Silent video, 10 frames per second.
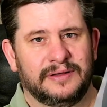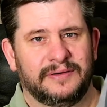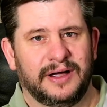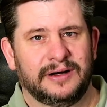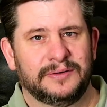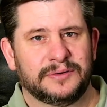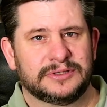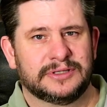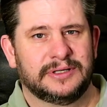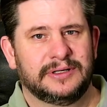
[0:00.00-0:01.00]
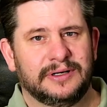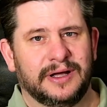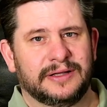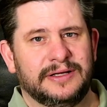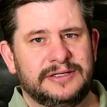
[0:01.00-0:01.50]
the vinyl looks
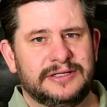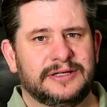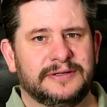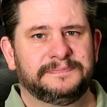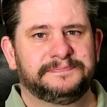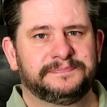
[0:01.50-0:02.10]
like this.